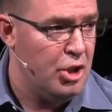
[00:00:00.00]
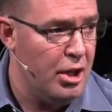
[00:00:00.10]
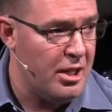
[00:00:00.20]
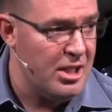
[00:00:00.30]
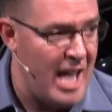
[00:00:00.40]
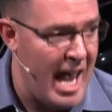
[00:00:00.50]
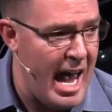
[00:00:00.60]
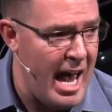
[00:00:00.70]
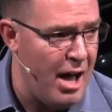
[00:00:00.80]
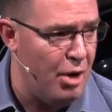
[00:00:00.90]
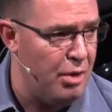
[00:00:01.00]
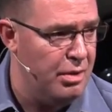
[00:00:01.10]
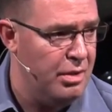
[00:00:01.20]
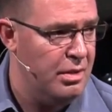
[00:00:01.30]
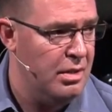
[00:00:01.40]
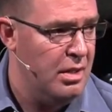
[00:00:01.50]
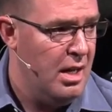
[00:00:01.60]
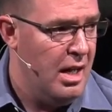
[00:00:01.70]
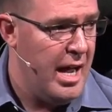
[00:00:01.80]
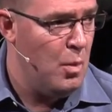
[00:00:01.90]
took a towel
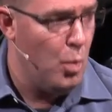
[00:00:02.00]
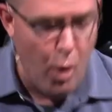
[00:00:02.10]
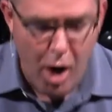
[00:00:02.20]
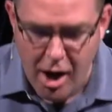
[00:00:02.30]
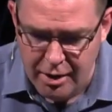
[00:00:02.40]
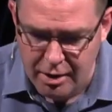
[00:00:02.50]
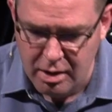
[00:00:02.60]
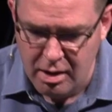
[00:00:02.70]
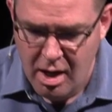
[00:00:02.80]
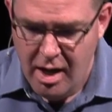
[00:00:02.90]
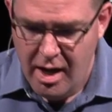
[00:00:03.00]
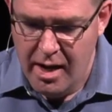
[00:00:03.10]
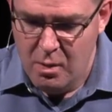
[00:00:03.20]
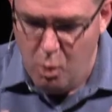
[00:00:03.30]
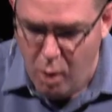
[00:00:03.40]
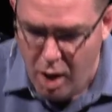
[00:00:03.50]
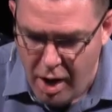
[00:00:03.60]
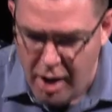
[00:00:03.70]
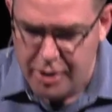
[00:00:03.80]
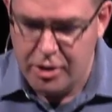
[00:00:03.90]
and water and
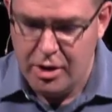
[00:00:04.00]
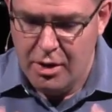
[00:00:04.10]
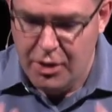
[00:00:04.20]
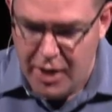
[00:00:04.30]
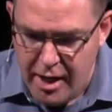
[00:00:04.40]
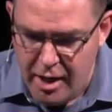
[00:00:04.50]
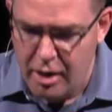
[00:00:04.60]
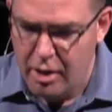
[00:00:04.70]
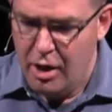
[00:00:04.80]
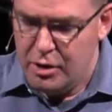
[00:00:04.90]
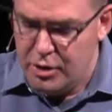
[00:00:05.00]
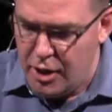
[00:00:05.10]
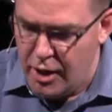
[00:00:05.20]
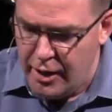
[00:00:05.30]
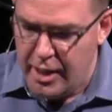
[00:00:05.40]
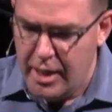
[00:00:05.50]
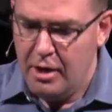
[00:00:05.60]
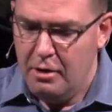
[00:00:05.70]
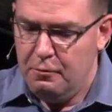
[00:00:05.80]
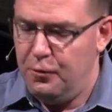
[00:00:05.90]
washed their
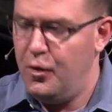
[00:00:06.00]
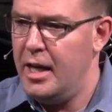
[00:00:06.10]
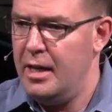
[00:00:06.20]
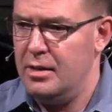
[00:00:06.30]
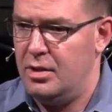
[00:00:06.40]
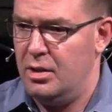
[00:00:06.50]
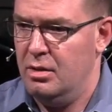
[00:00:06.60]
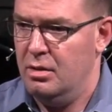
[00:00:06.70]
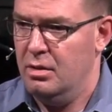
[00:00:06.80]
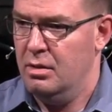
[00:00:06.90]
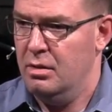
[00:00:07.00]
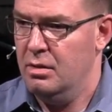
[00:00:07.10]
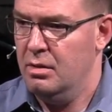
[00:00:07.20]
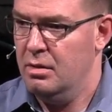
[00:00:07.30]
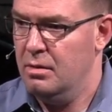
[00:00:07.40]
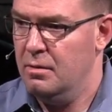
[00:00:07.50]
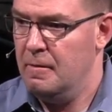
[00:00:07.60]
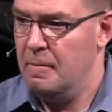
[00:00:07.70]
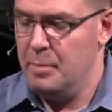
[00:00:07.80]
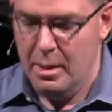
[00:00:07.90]
dirty feet.
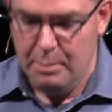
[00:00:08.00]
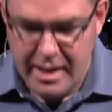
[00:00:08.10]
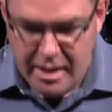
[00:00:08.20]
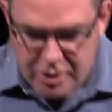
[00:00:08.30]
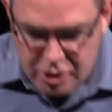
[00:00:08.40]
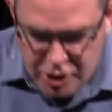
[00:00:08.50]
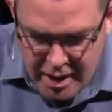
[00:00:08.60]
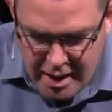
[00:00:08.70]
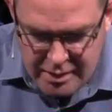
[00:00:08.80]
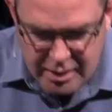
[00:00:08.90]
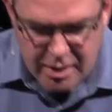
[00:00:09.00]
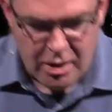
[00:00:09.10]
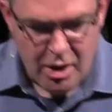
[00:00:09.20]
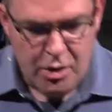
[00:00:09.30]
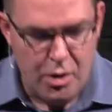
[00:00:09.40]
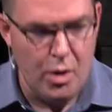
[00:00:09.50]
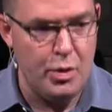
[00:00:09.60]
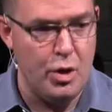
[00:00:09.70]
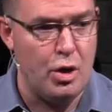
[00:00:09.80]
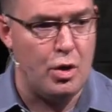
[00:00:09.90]
Because Jesus
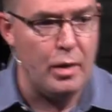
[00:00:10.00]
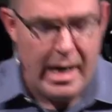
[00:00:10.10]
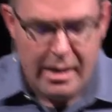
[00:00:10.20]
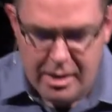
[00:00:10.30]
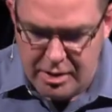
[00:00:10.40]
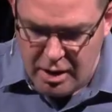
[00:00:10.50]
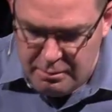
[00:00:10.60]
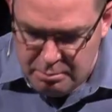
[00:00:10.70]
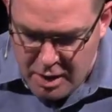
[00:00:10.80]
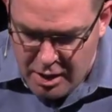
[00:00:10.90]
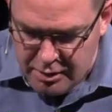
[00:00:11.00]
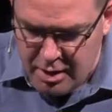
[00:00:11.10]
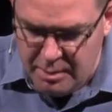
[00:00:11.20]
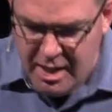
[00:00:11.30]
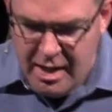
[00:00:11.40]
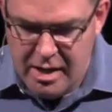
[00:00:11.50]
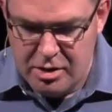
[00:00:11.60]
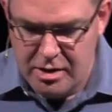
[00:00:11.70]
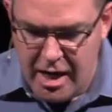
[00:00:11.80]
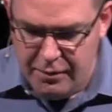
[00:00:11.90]
knew the greatest among them
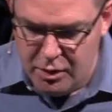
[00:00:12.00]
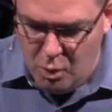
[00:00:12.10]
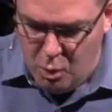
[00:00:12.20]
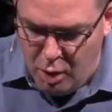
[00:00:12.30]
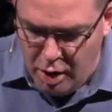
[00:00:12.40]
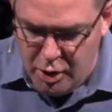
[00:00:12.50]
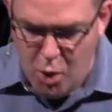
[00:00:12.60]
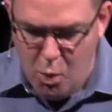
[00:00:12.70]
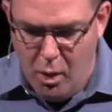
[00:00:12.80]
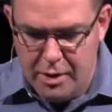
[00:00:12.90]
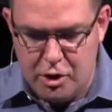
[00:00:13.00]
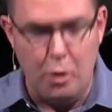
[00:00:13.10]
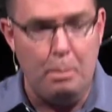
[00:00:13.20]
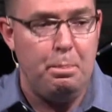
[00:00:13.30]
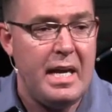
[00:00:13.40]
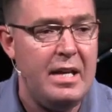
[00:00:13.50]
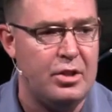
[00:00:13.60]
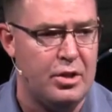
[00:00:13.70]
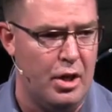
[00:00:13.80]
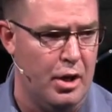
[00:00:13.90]
is never the one who wants to
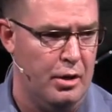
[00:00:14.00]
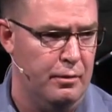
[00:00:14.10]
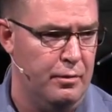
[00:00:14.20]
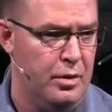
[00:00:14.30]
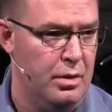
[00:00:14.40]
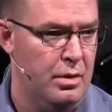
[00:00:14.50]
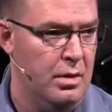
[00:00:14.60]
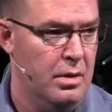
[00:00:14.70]
be served,